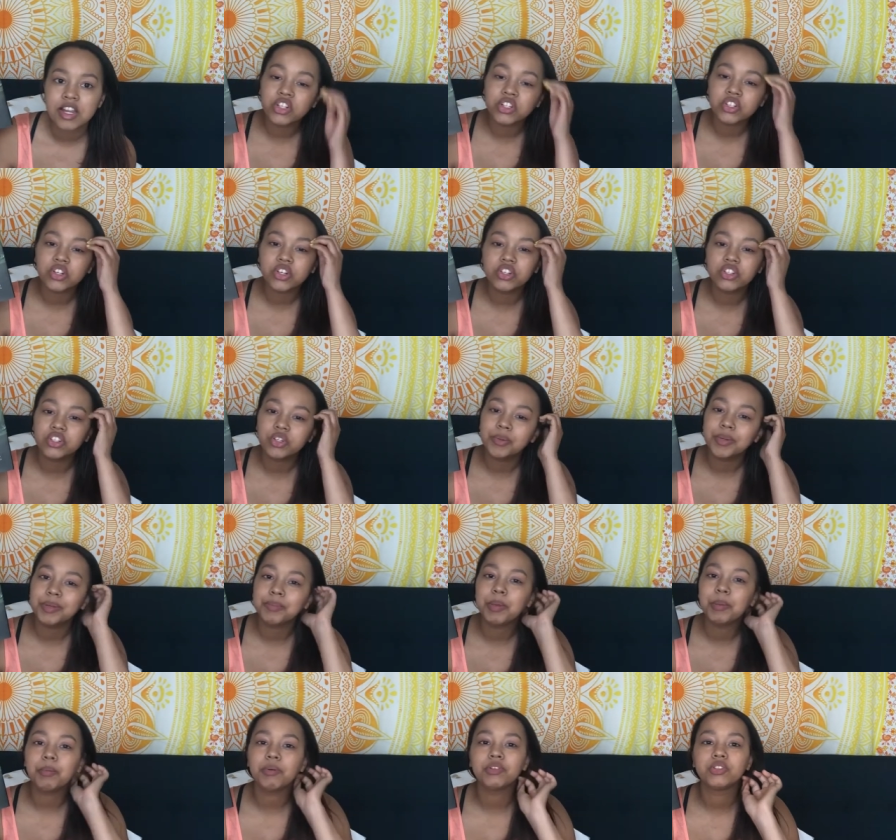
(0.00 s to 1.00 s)
I just heard so
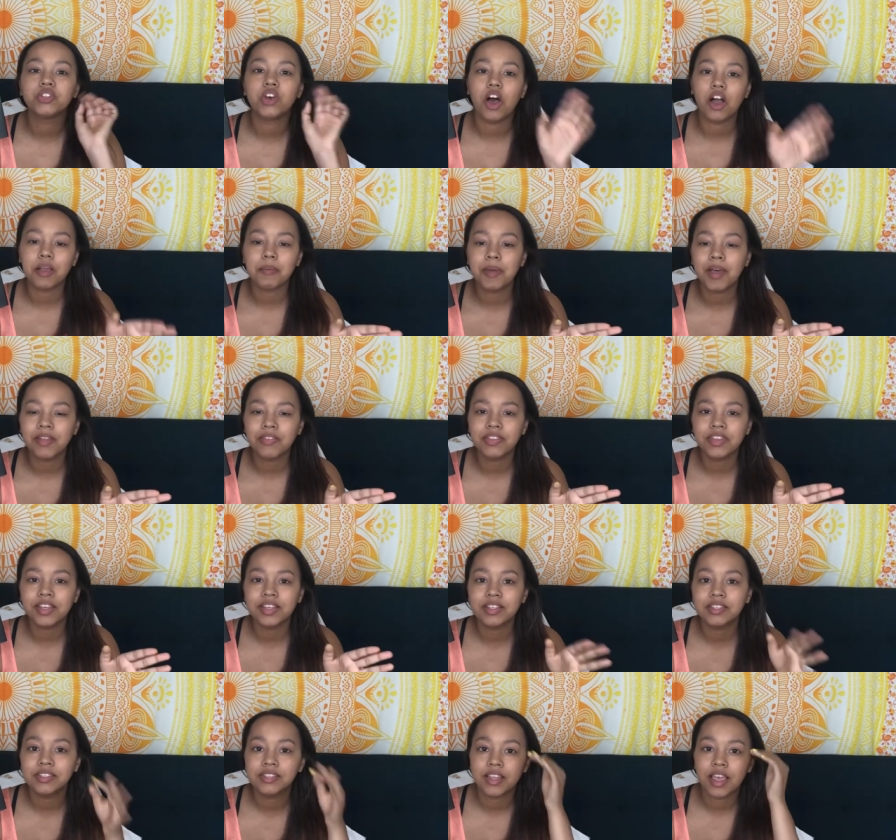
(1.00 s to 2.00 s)
many people talk about
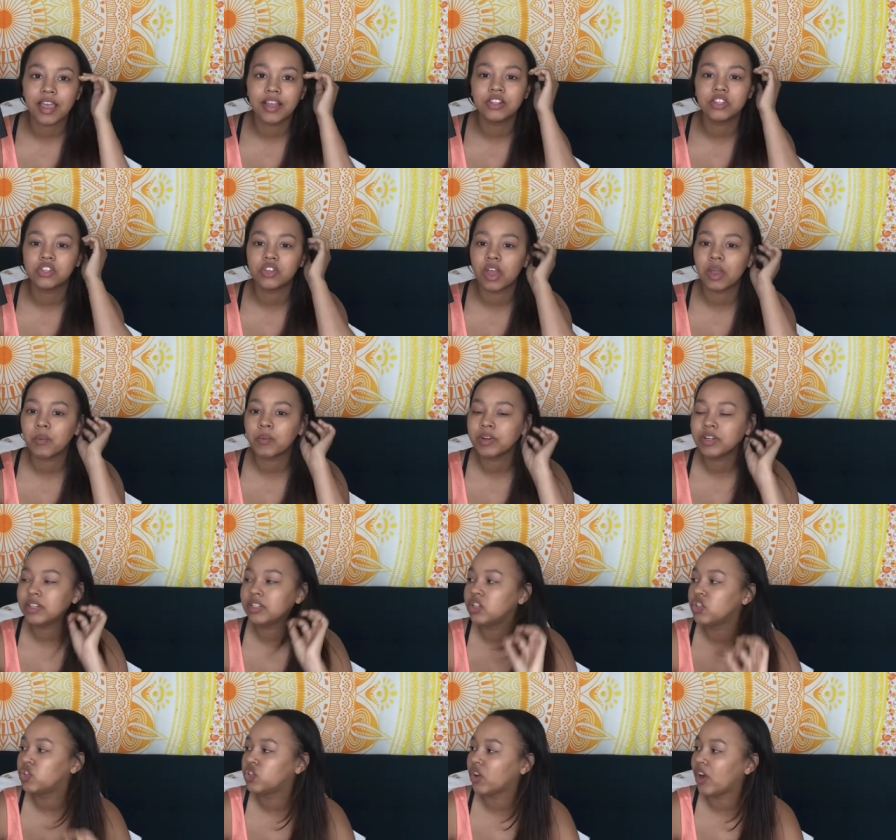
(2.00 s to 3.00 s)
this and so I
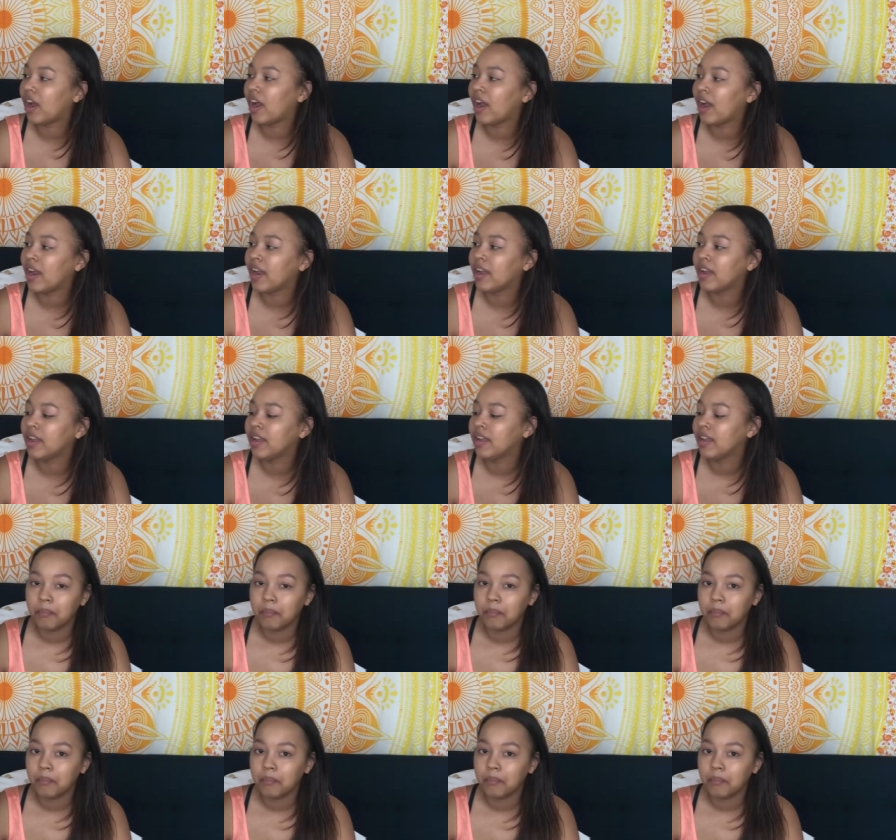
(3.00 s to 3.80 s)
wanted to try